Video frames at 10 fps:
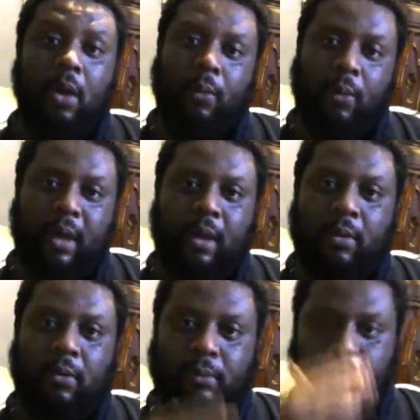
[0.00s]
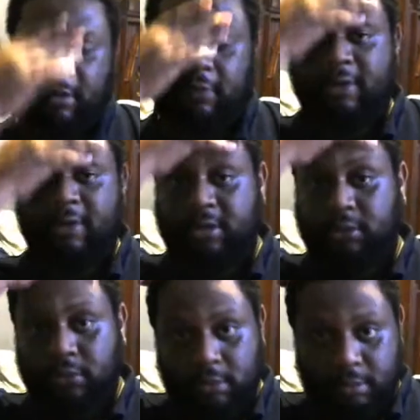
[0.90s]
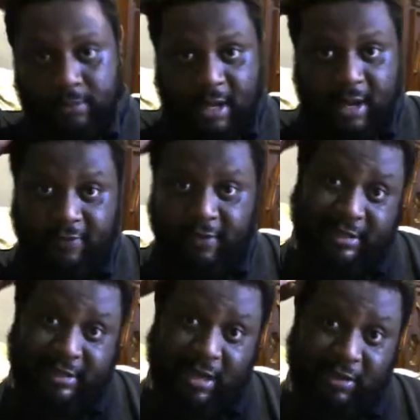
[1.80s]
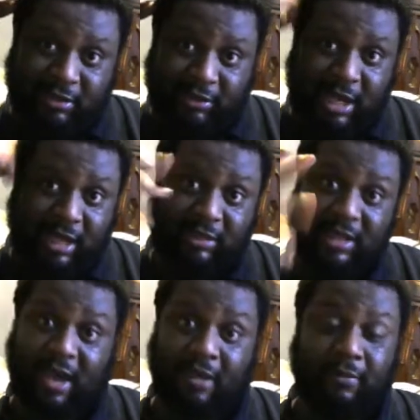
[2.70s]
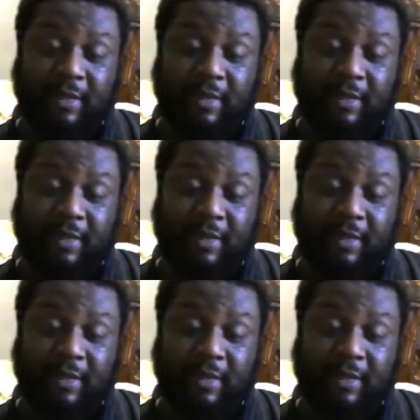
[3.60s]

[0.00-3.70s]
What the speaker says: Well, when you finish doing the math, here's how it chops down.